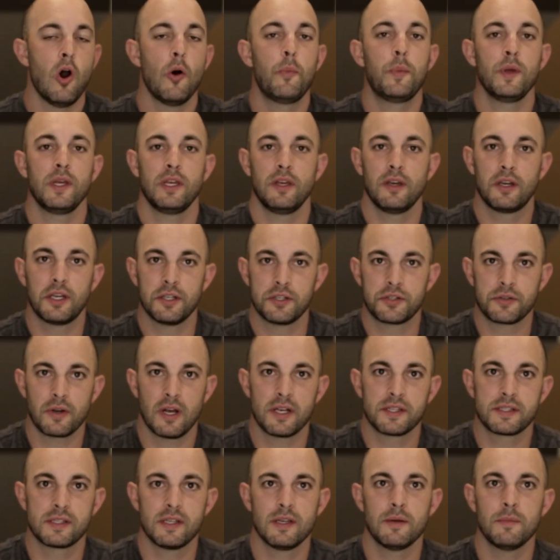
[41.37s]
hoping you can
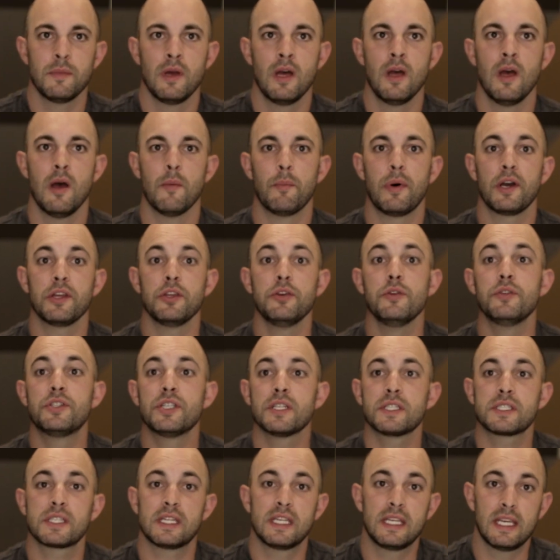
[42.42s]
trust them, but uh, you
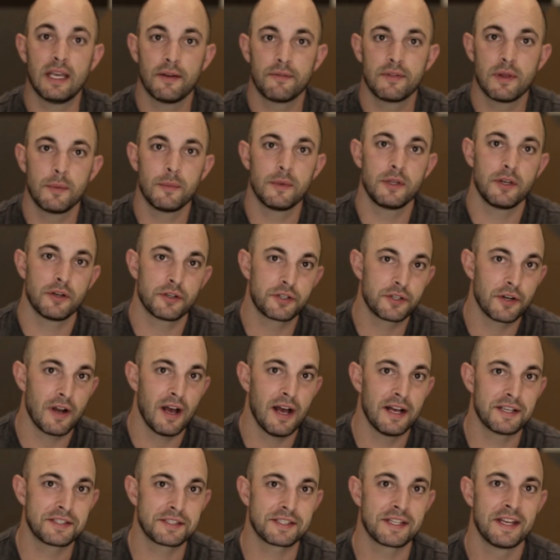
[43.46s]
just give them your
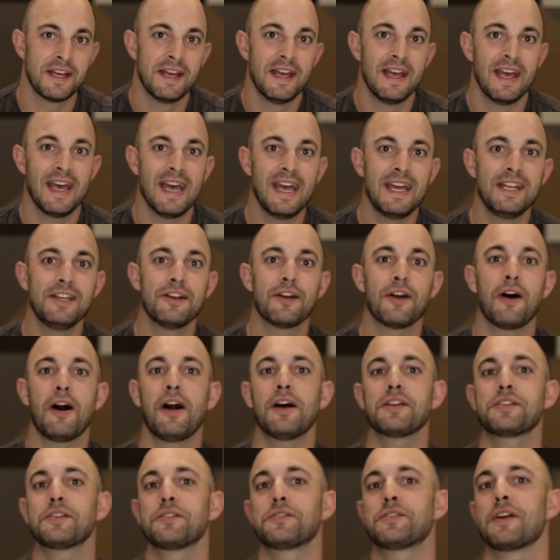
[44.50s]
trust. And you're
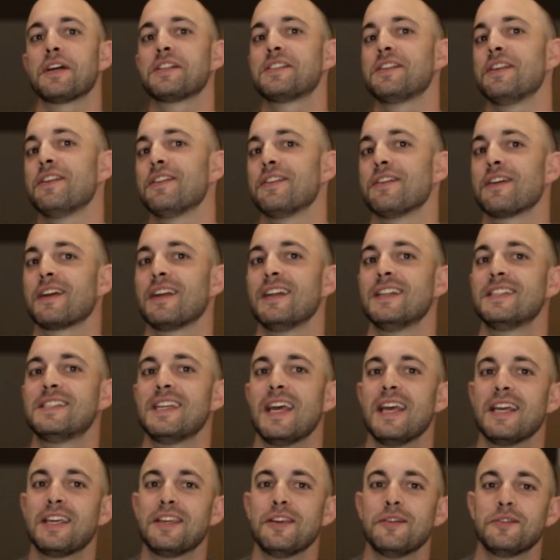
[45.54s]
also trusting that they're going to
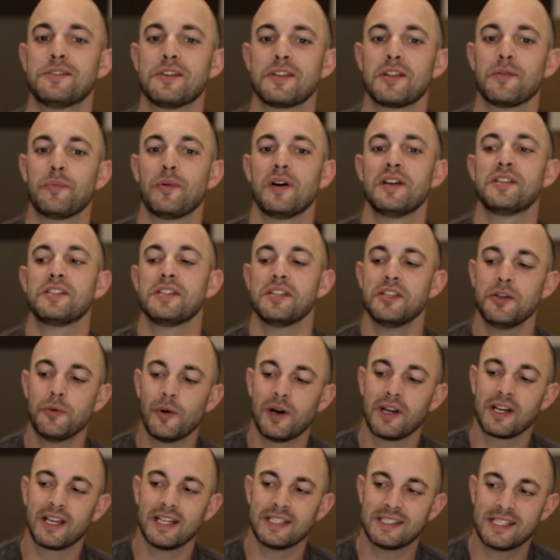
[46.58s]
take you to the place that you
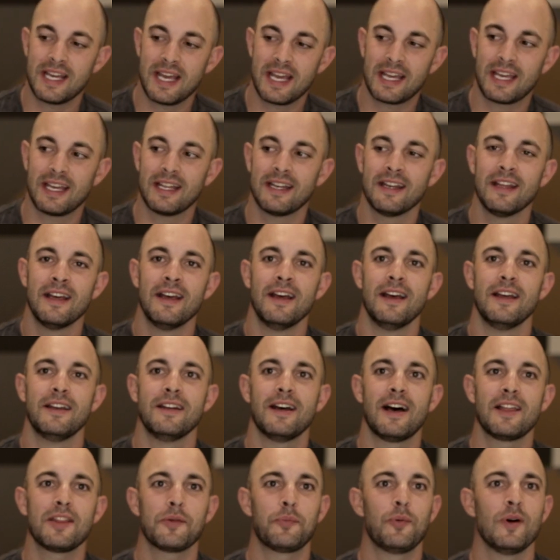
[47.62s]
want to get taken,
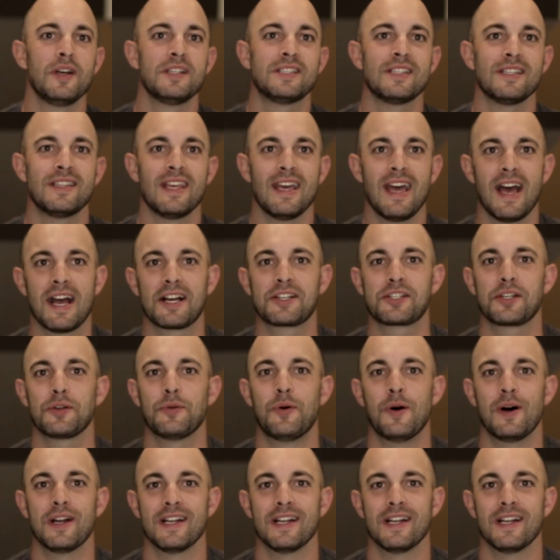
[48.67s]
not the place that they actually